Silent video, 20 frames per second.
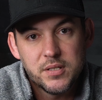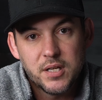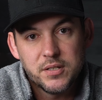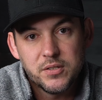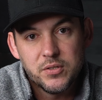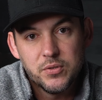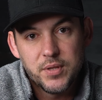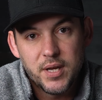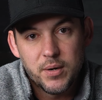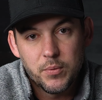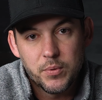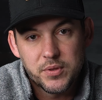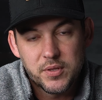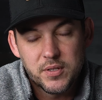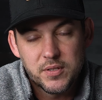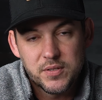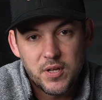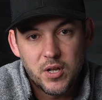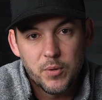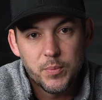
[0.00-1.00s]
not do that with
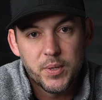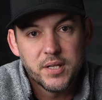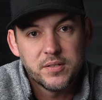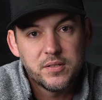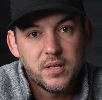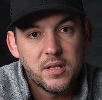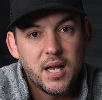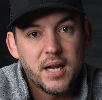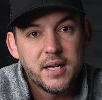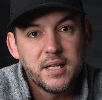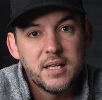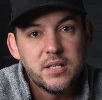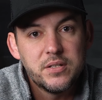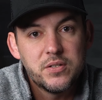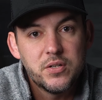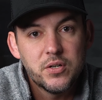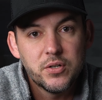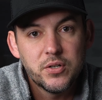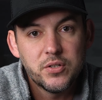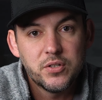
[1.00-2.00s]
this helmet. It's a lot
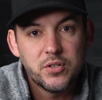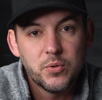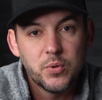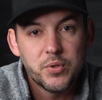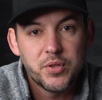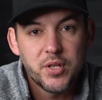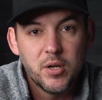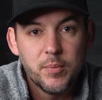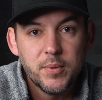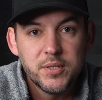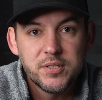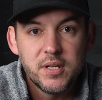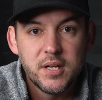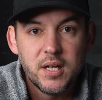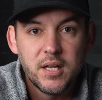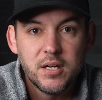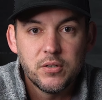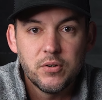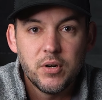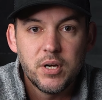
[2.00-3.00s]
easier to do with helmets that
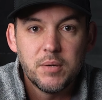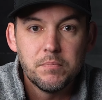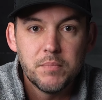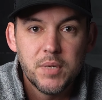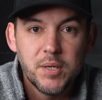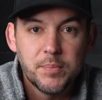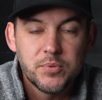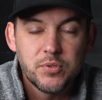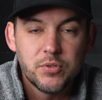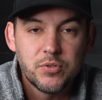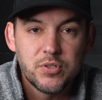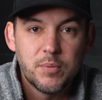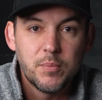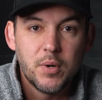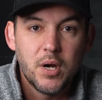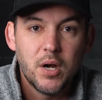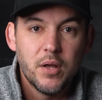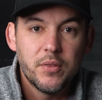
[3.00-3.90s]
integrate MIPS or some